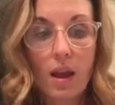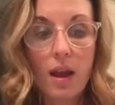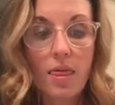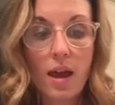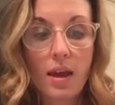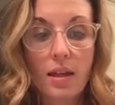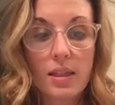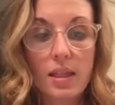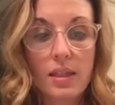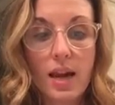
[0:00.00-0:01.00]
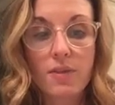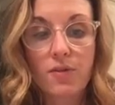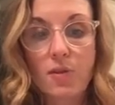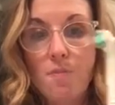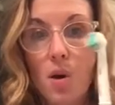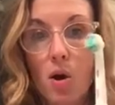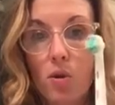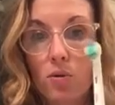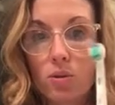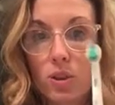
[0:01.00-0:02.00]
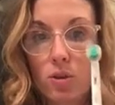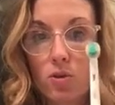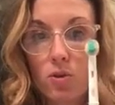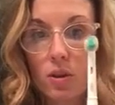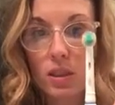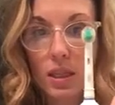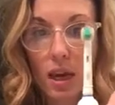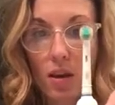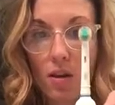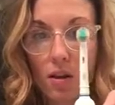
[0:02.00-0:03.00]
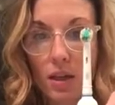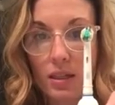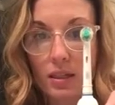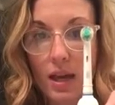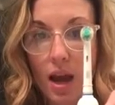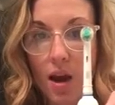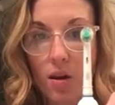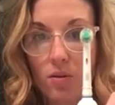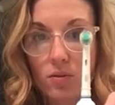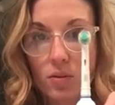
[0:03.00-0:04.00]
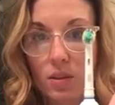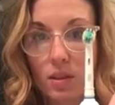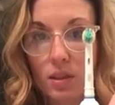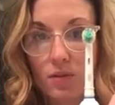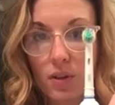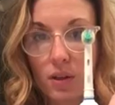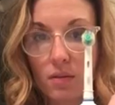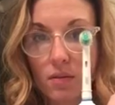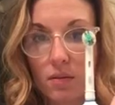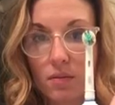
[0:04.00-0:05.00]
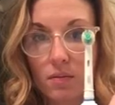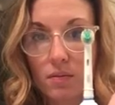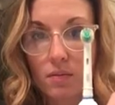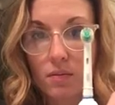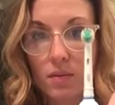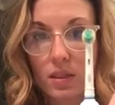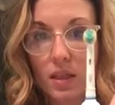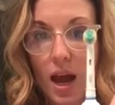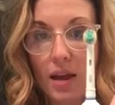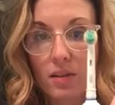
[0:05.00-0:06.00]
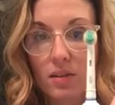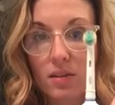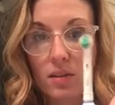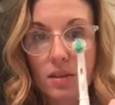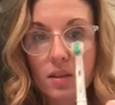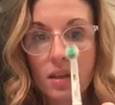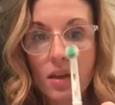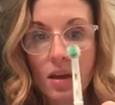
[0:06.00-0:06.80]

And then it does have different modes, so you can scale it down to different styles.